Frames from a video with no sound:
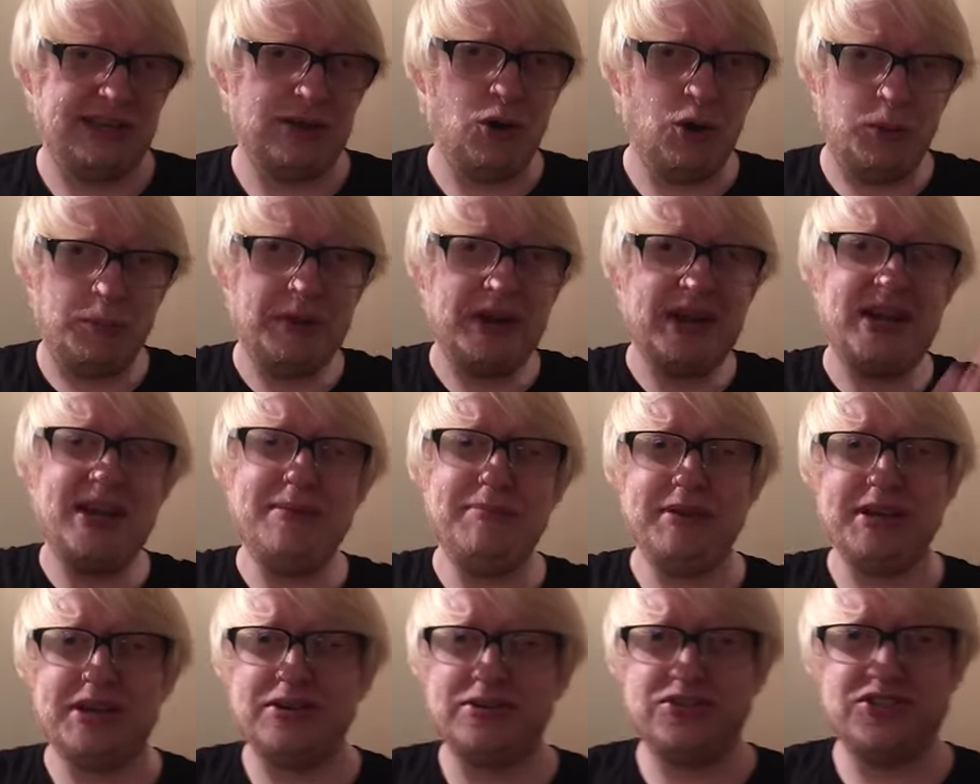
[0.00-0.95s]
up here,
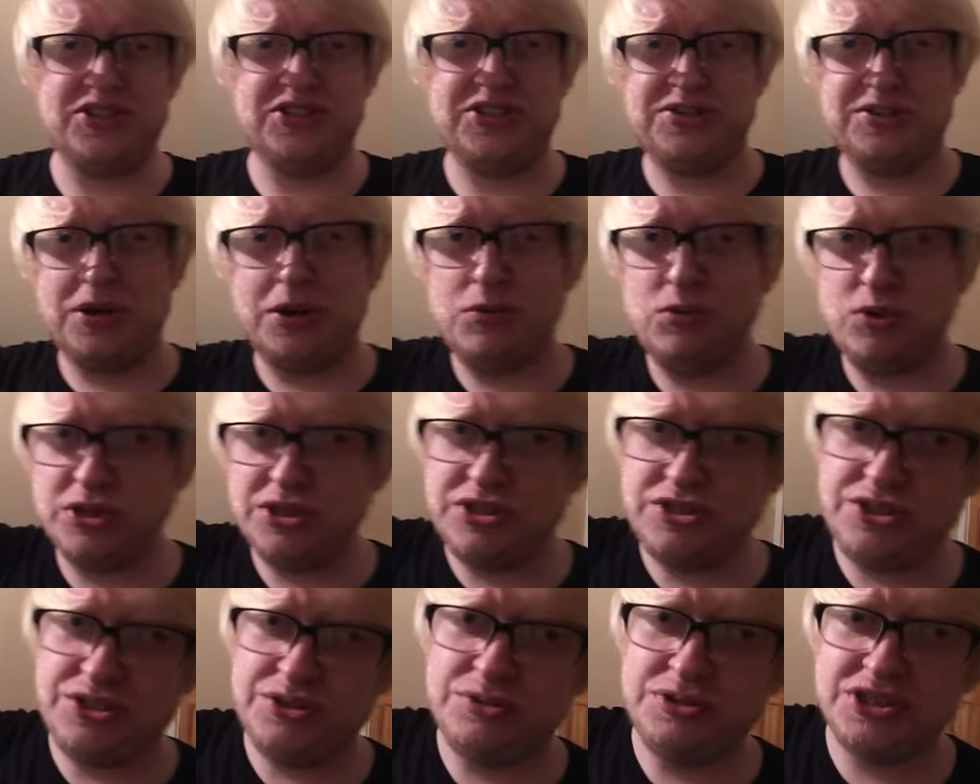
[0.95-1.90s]
because I do not want
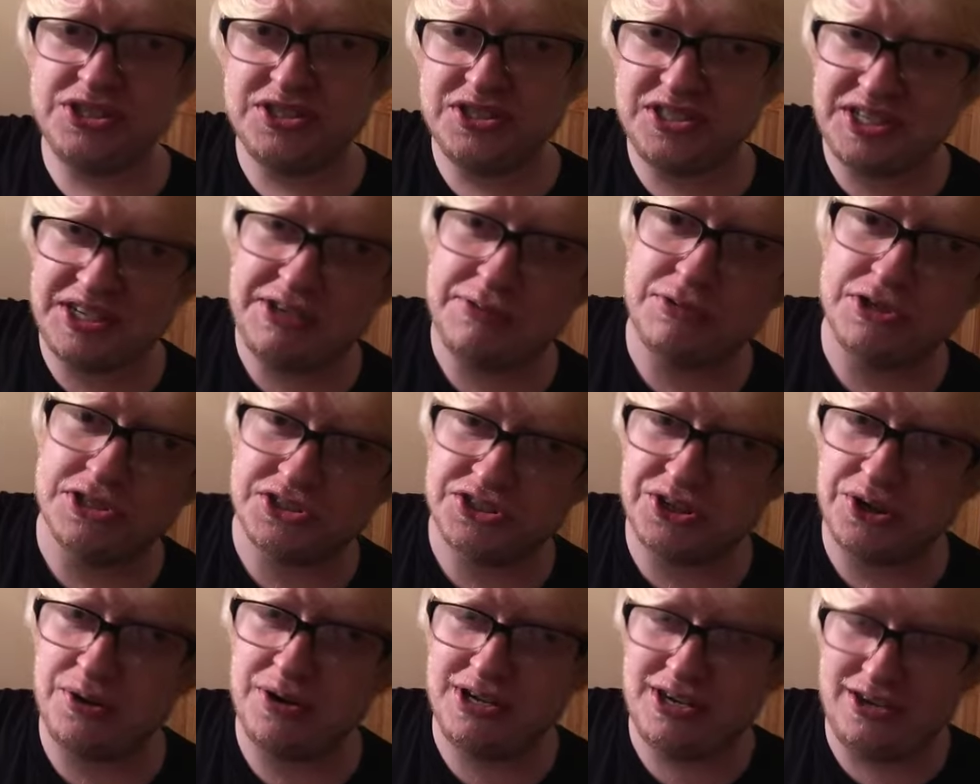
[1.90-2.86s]
you to see what's
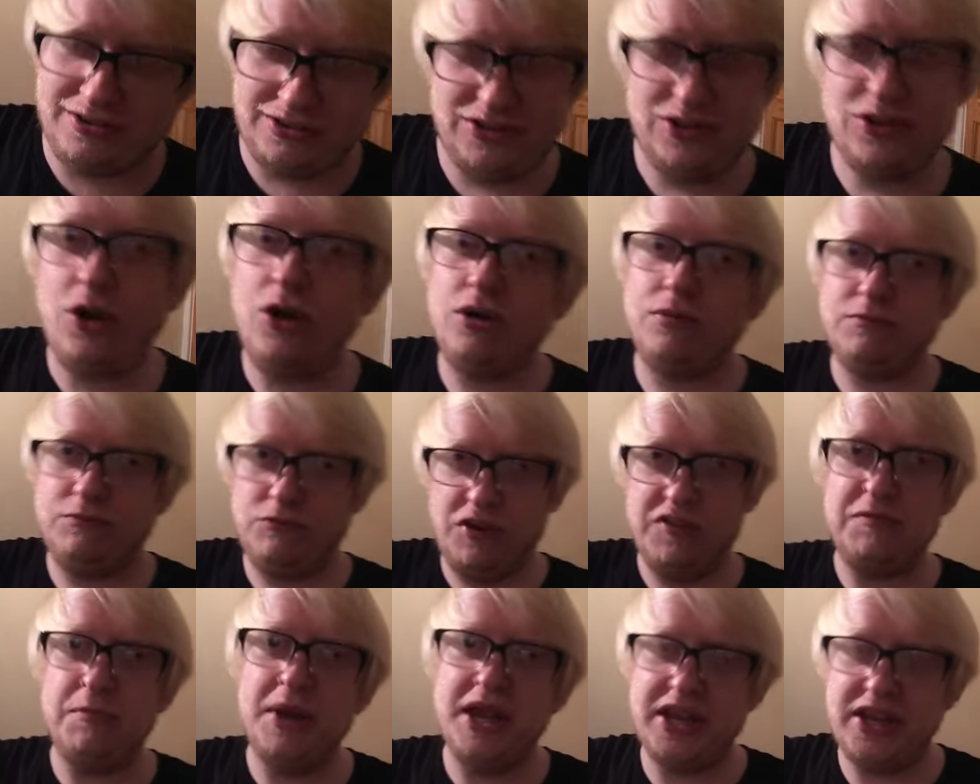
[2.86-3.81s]
going on, not
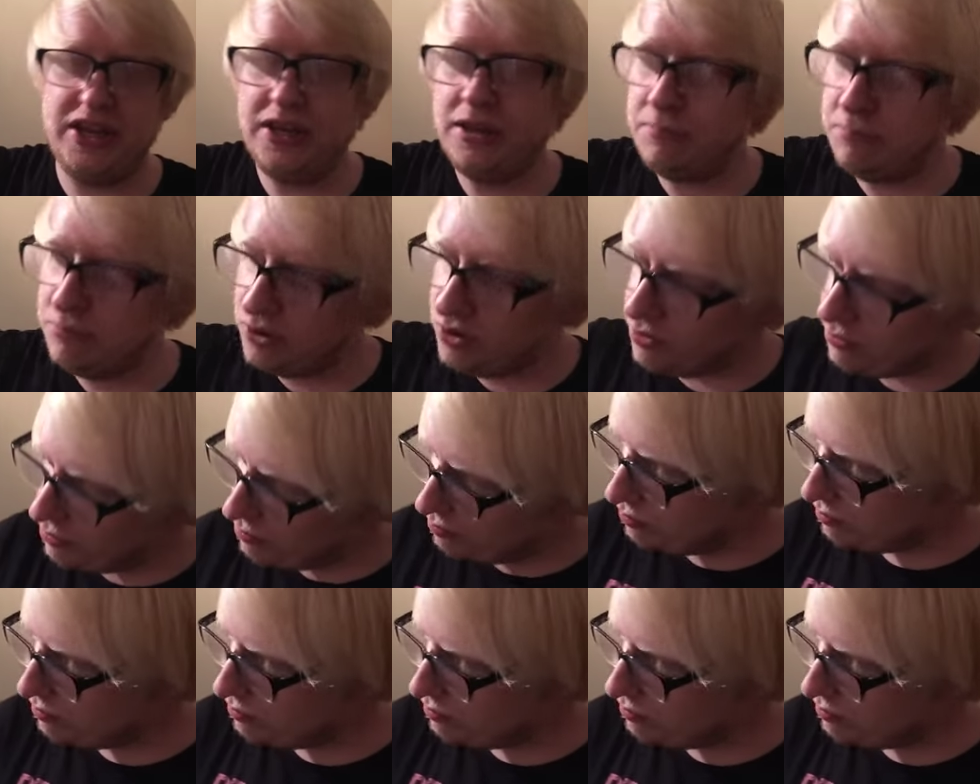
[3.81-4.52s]
with me, but